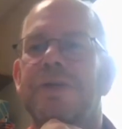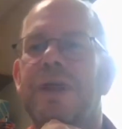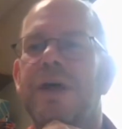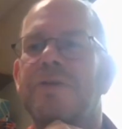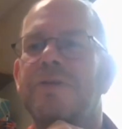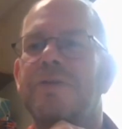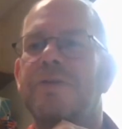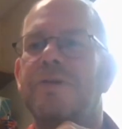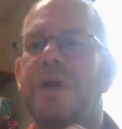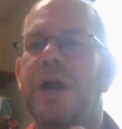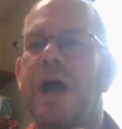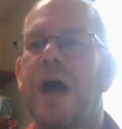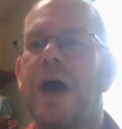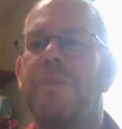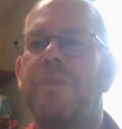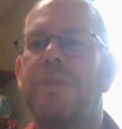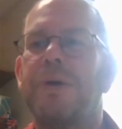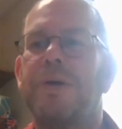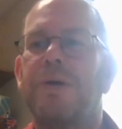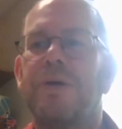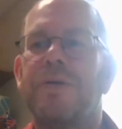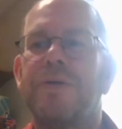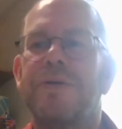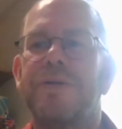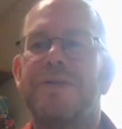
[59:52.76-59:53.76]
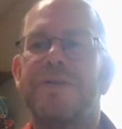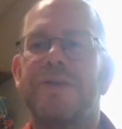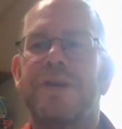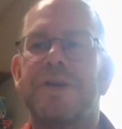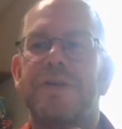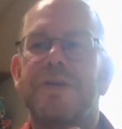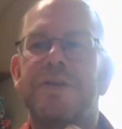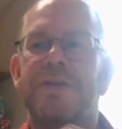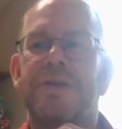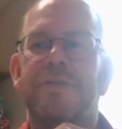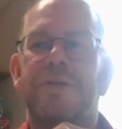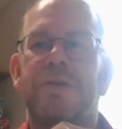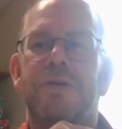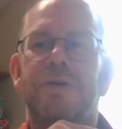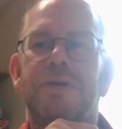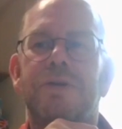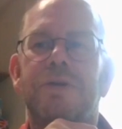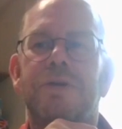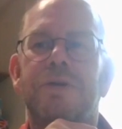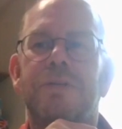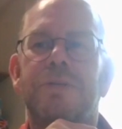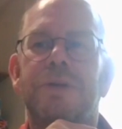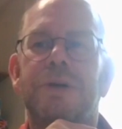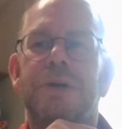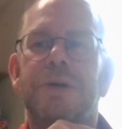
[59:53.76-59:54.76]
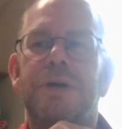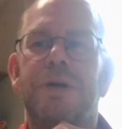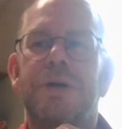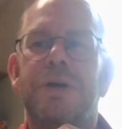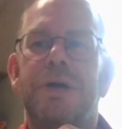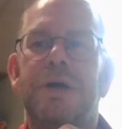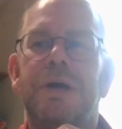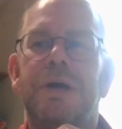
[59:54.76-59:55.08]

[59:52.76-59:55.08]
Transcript: that's going to happen on the 6th of October